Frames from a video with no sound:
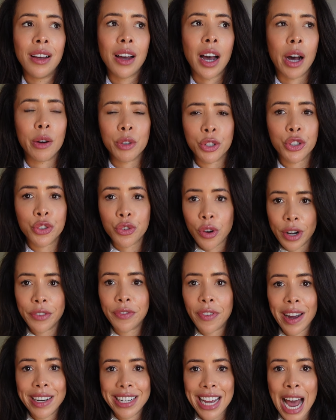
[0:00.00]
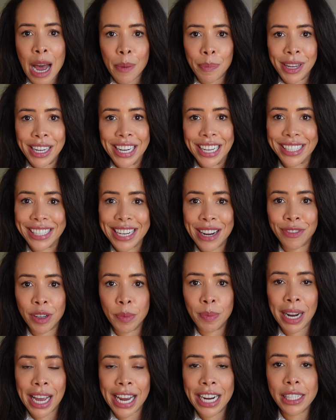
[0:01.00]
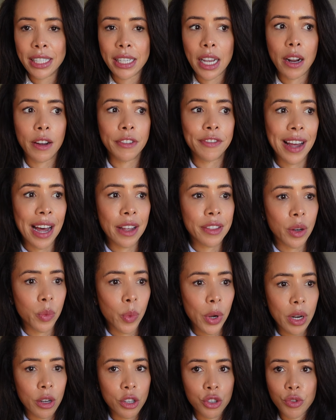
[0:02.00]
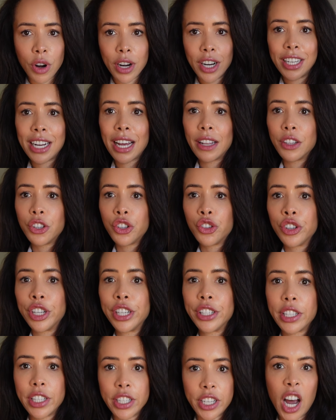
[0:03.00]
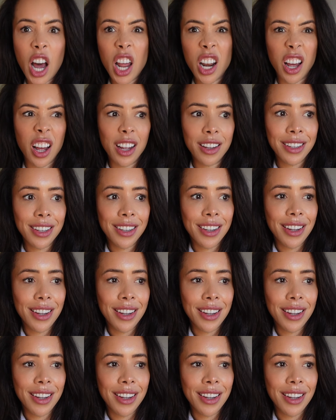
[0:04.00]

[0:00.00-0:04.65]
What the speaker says: I was just trying to find happiness in every place, and I found that when I was running down the streets in colour,